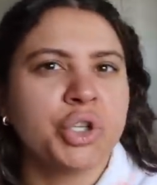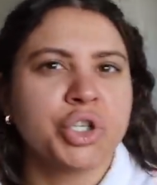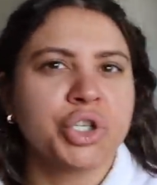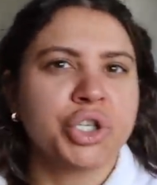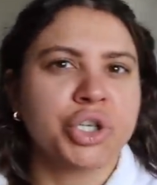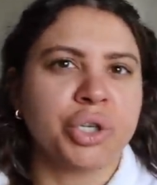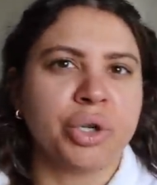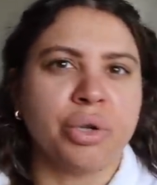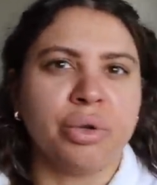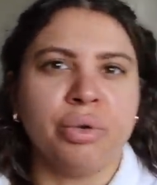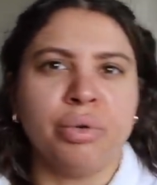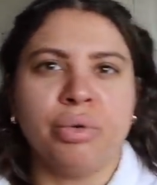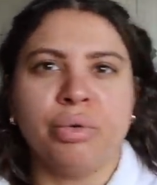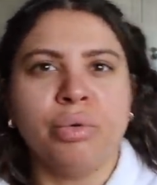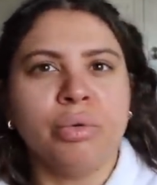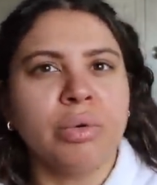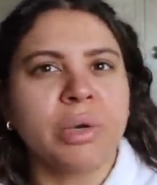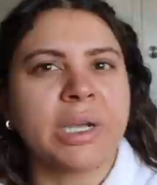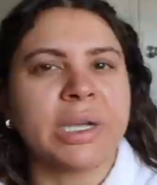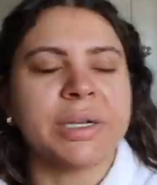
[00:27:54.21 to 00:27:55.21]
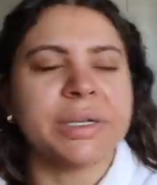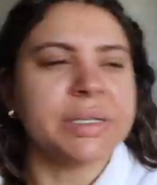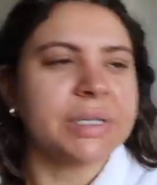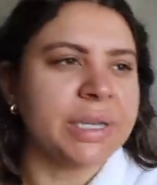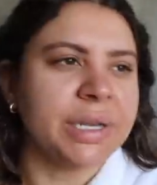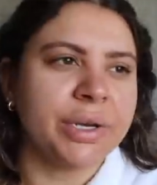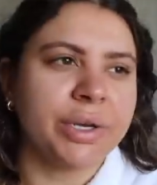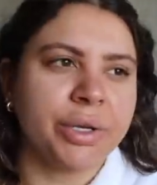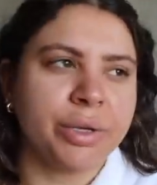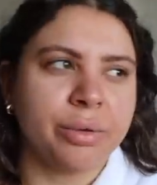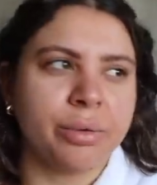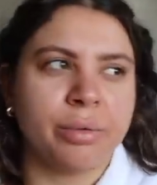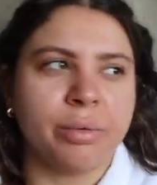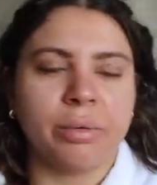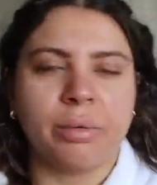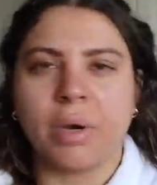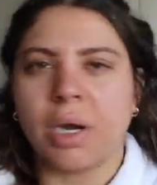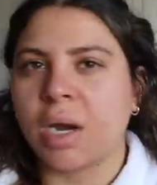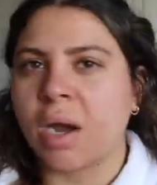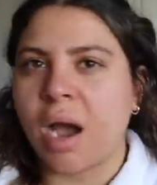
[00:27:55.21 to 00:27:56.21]
to
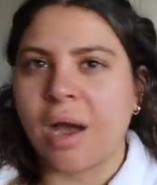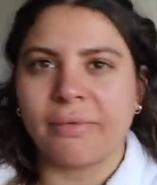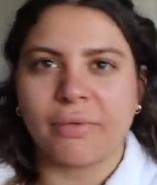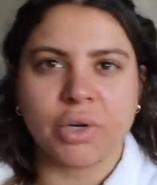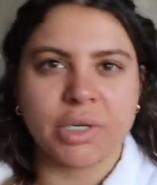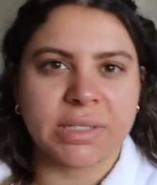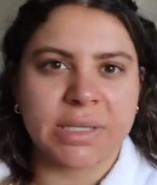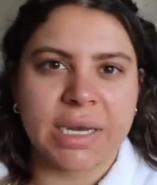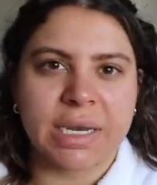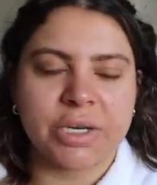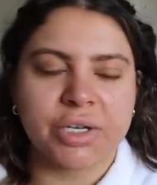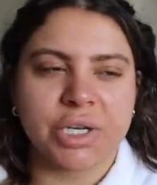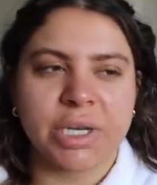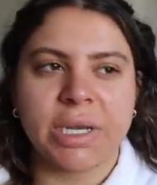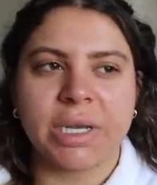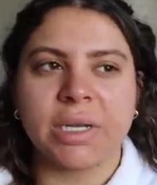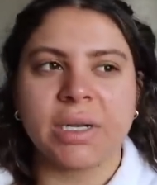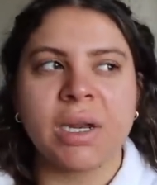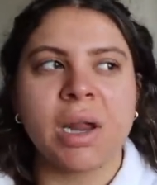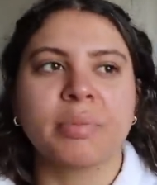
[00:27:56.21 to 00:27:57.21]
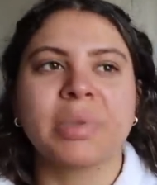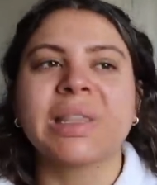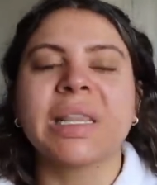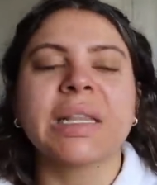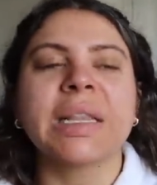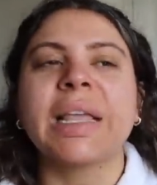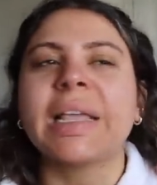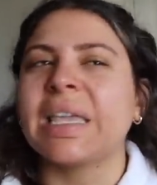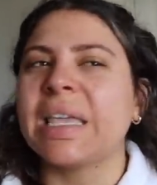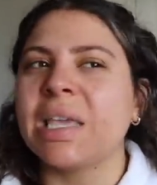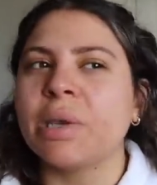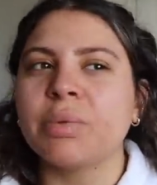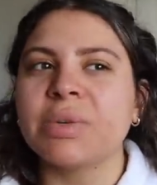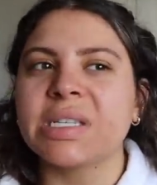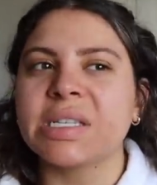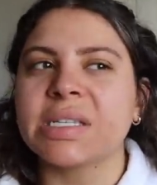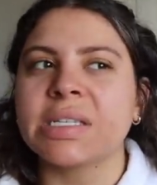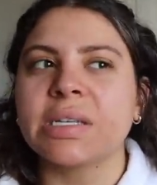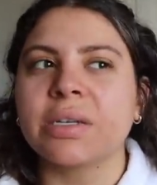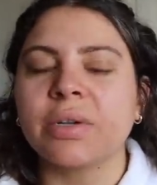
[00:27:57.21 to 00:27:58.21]
continue a conversation. But then like, he
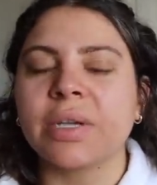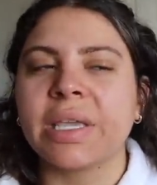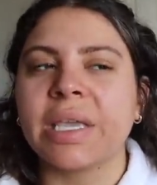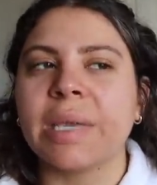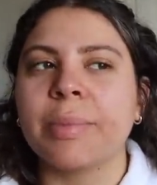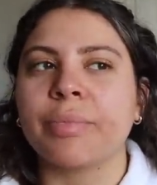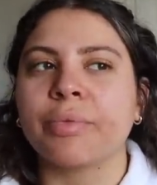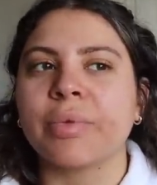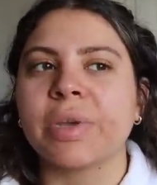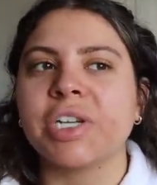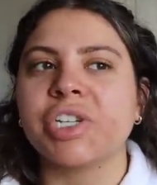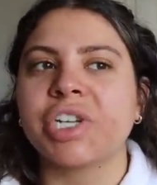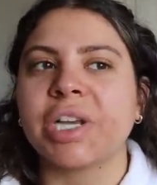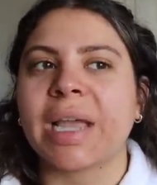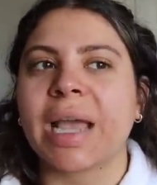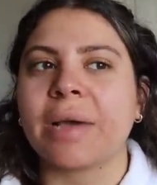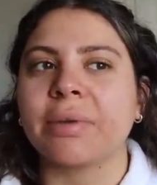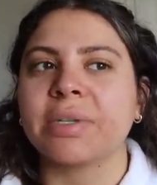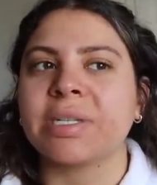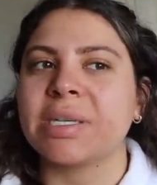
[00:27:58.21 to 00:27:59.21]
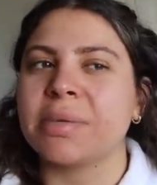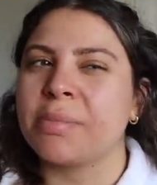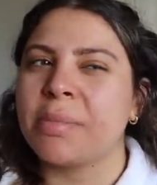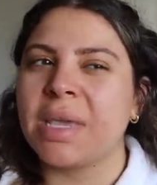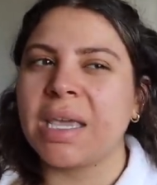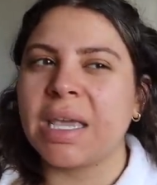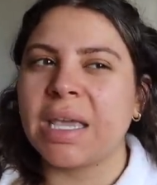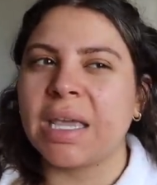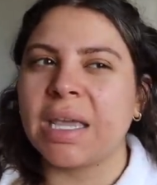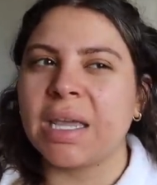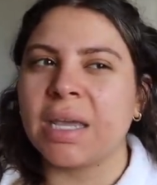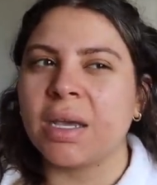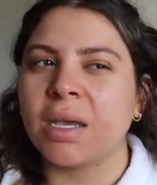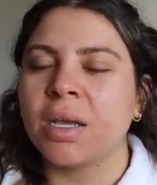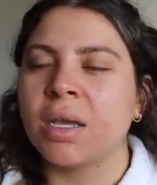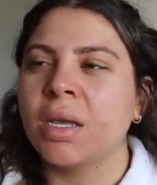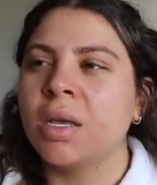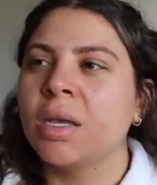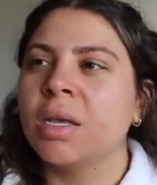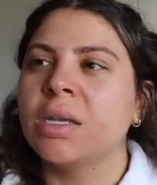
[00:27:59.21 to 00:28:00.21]
would still keep reaching out to me.
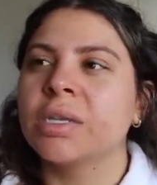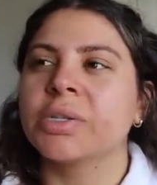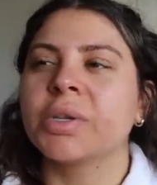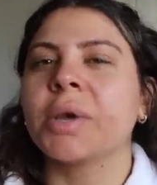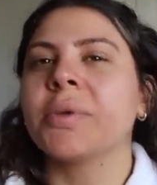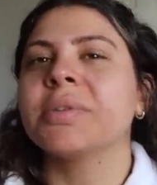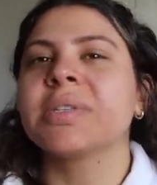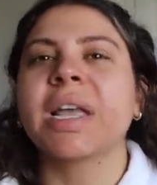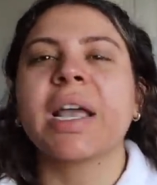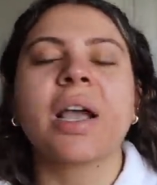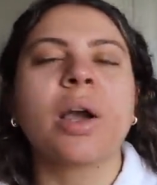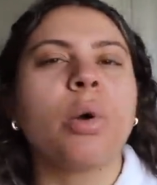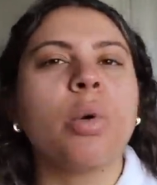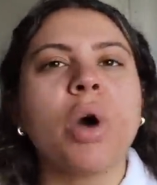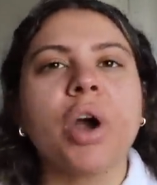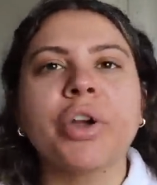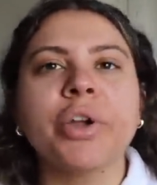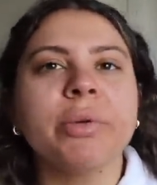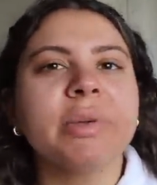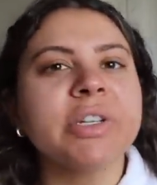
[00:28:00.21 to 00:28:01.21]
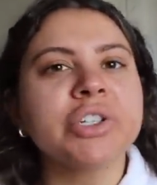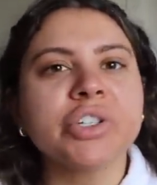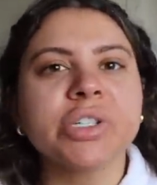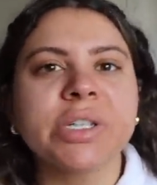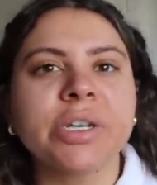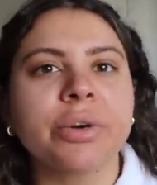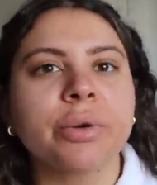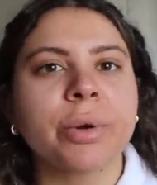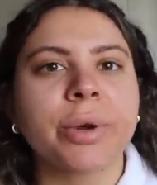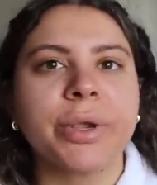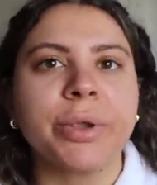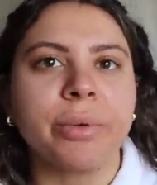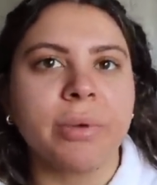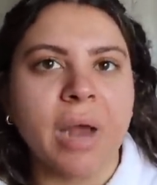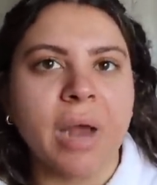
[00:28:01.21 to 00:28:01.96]
So I was like, are you interested or are you